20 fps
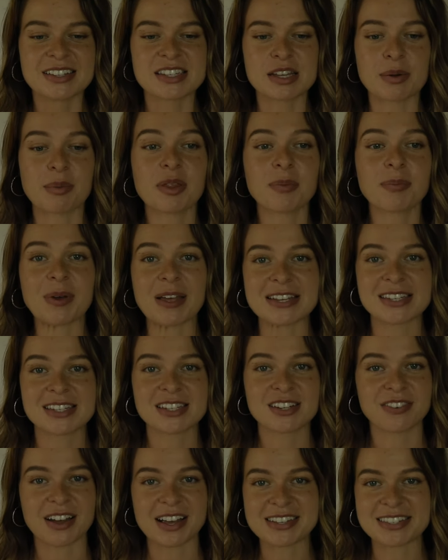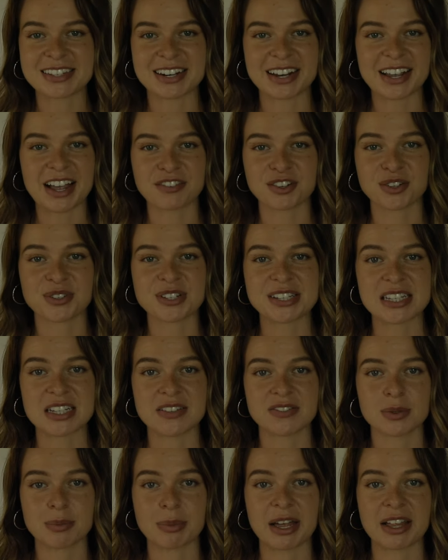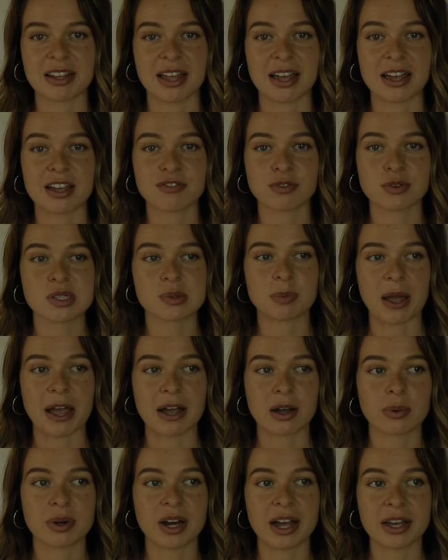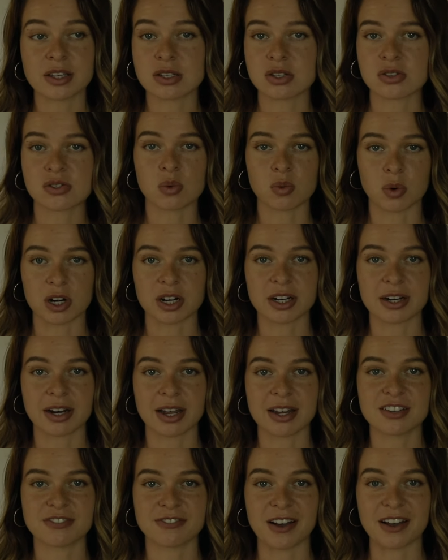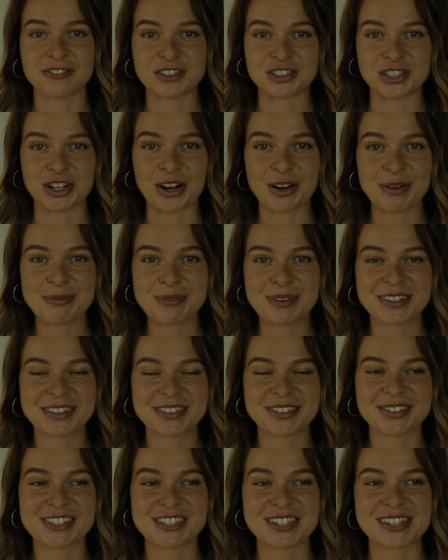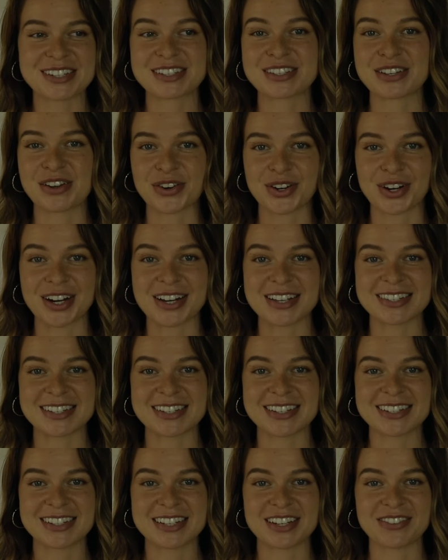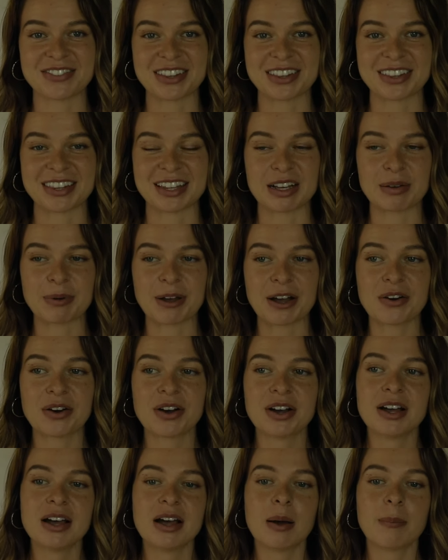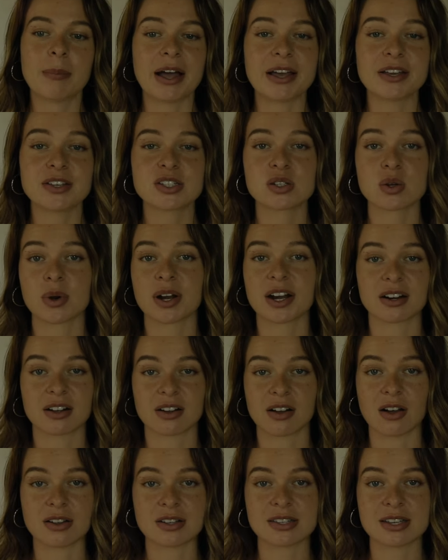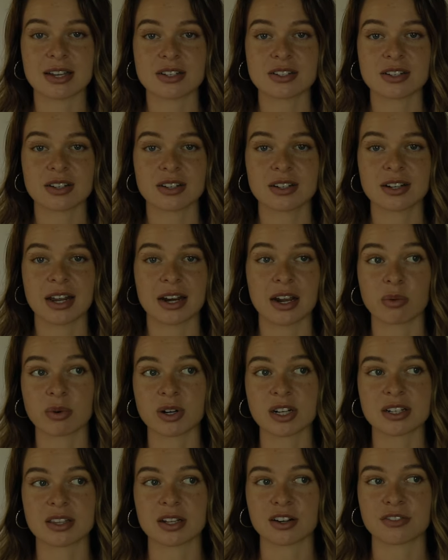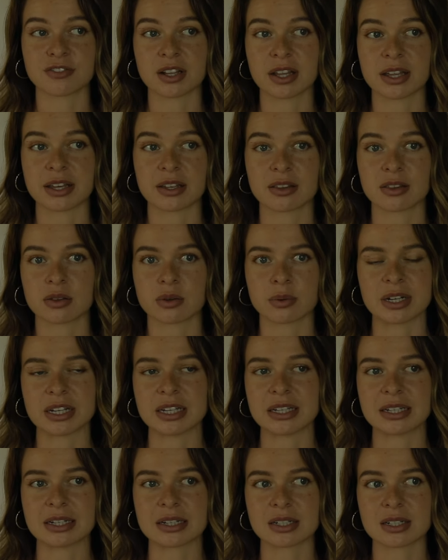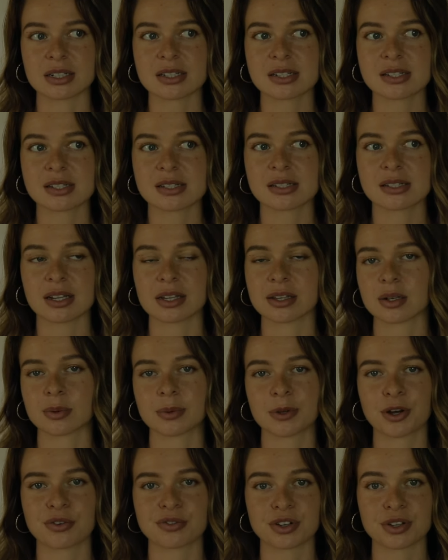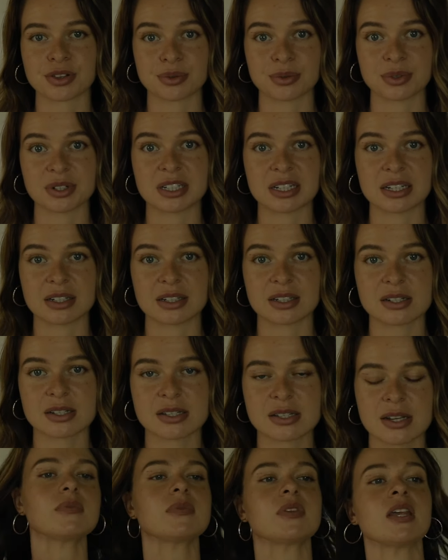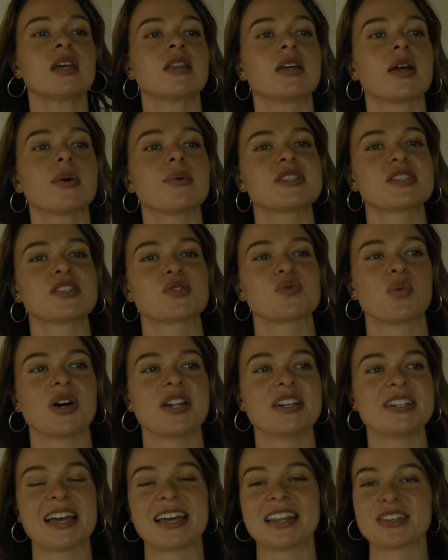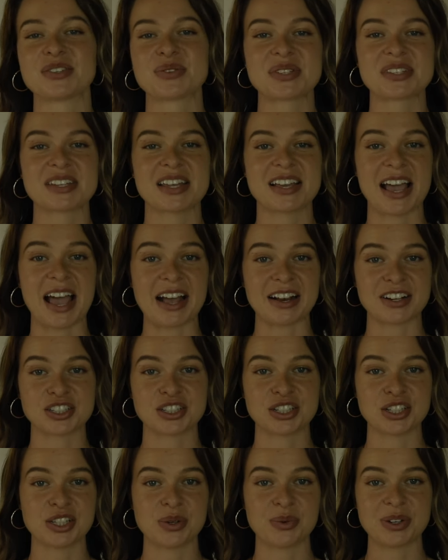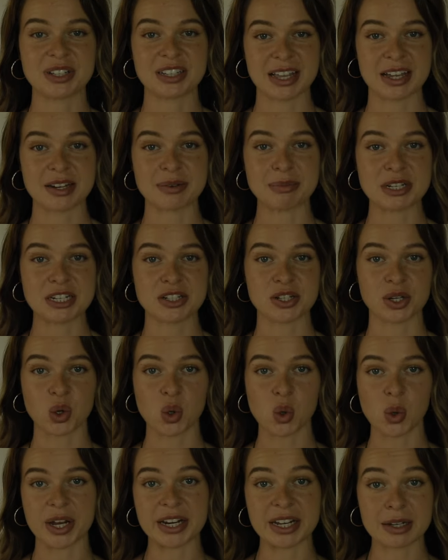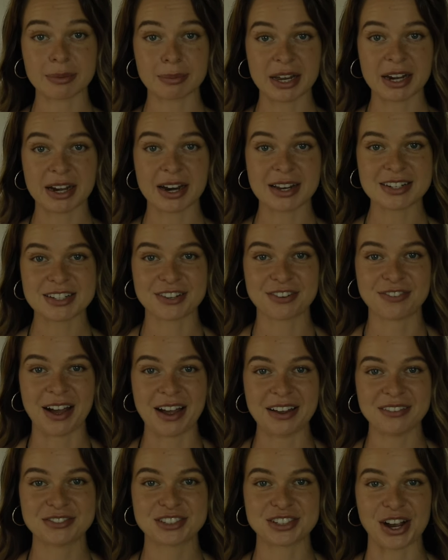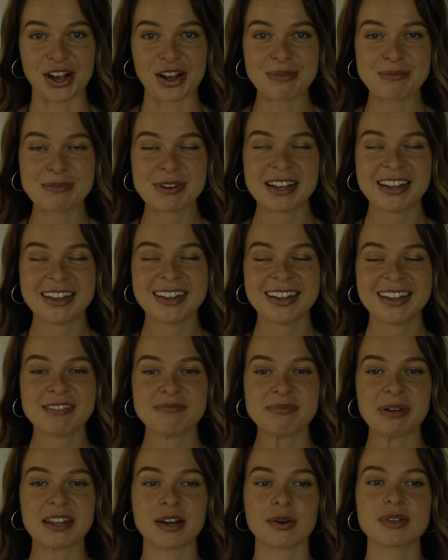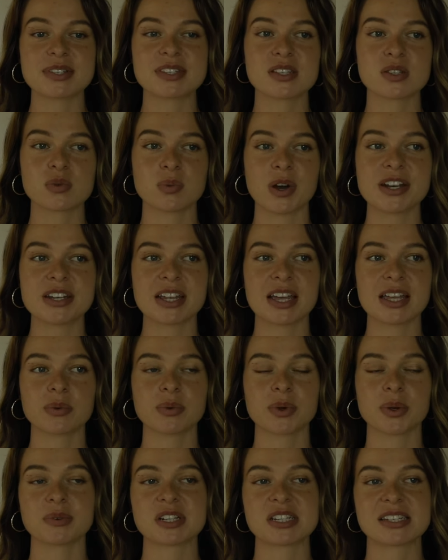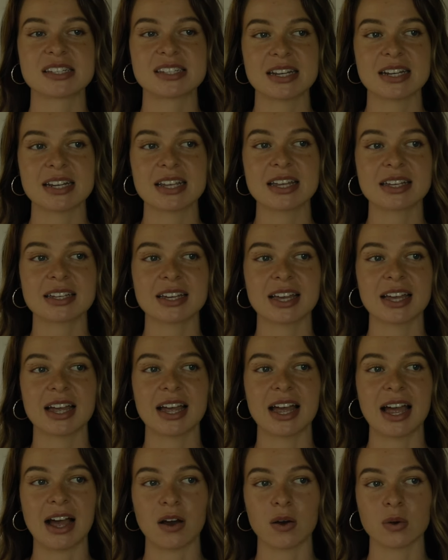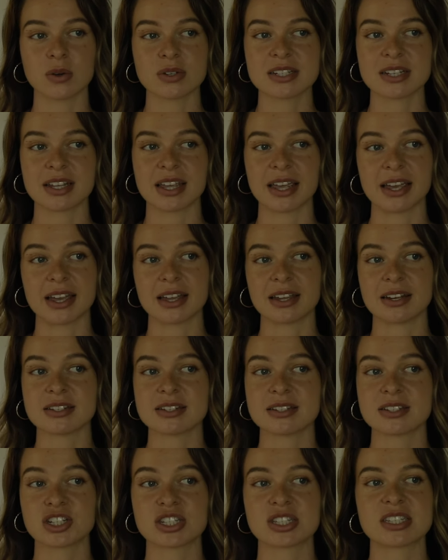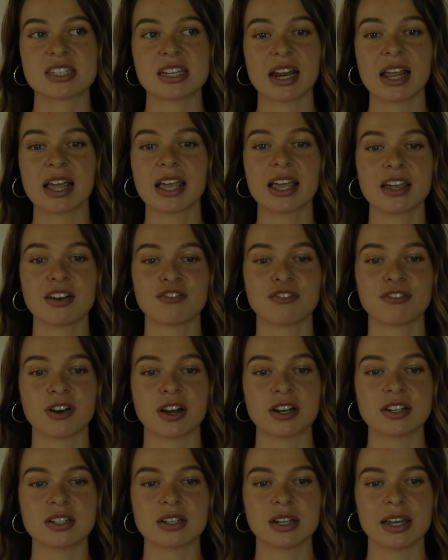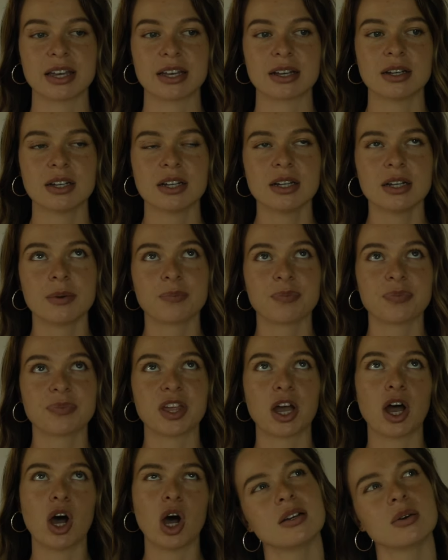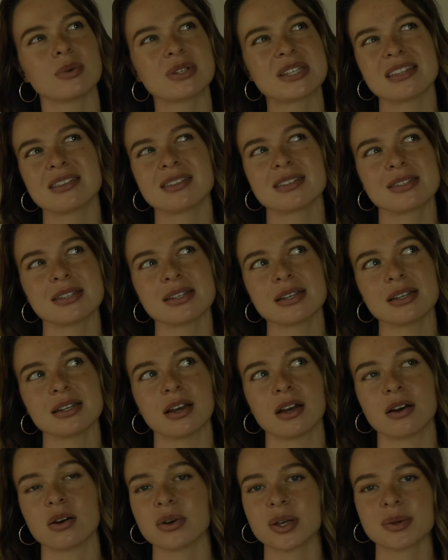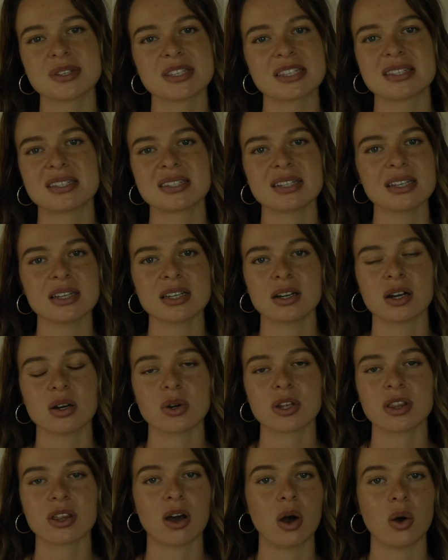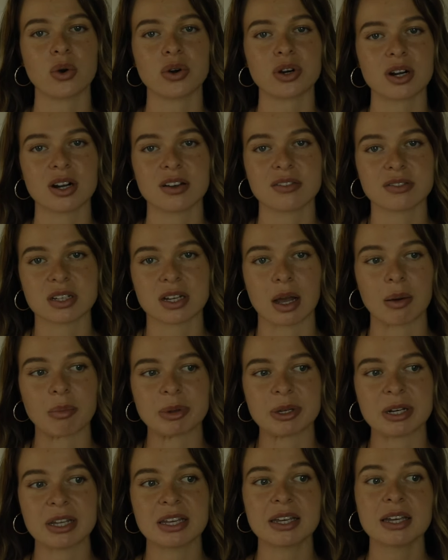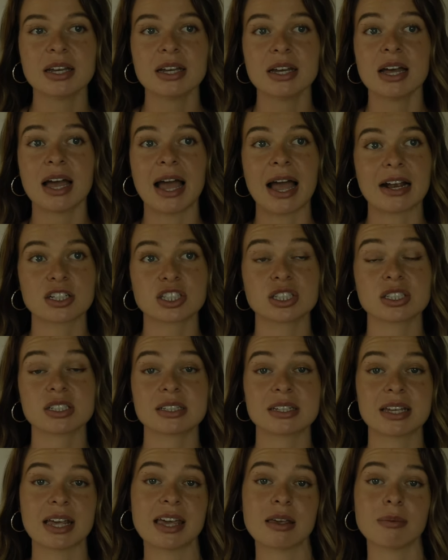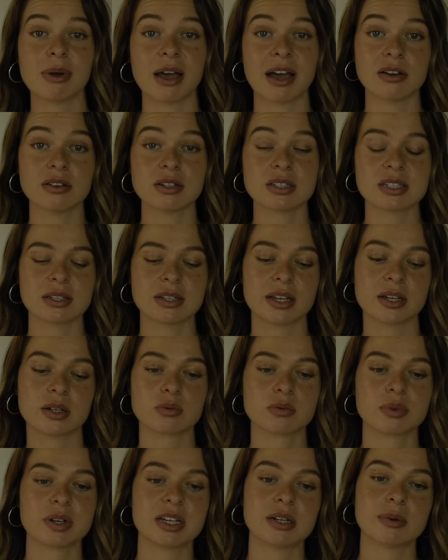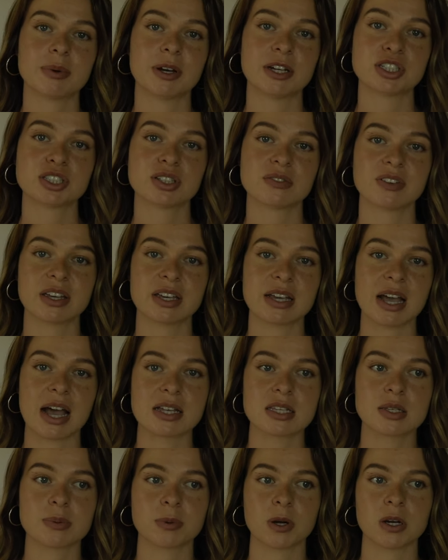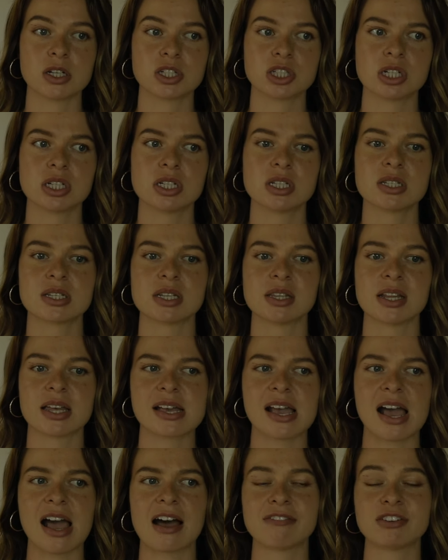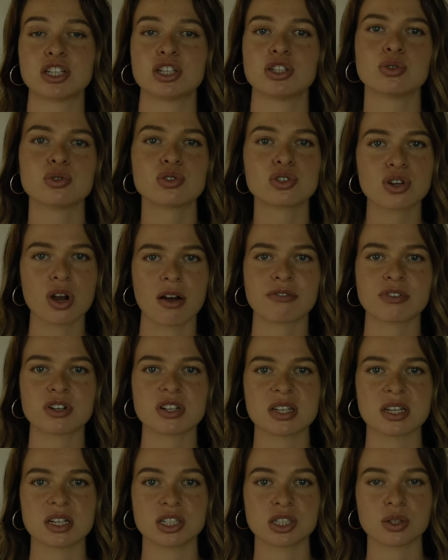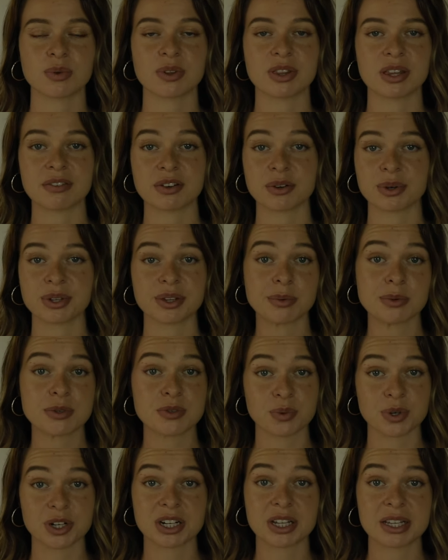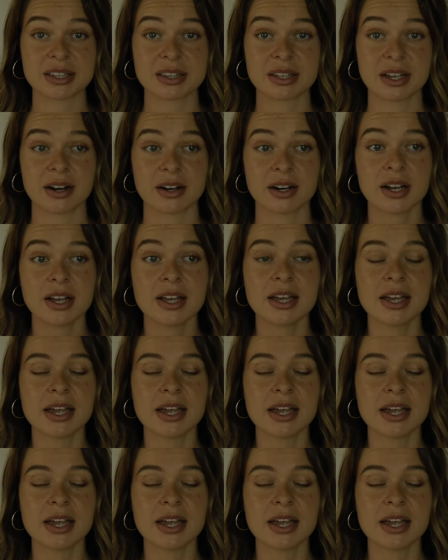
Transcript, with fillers: Some of the best advice that I ever received in my life was back when I used to work a 9 to 5 job, which is so crazy to even think about. But I used to work at a call center and I worked there for like 3 years, a little bit over 3 years. There was this one day, this was like actually what led me to quitting my 9 to 5 job. But there was this one day that we were sitting out and just sitting in front like the was he the CEO? It was the CEO or the owner of the company actually came out to like read a bunch of like aspirations and like have a huge conversation with everyone that was working there.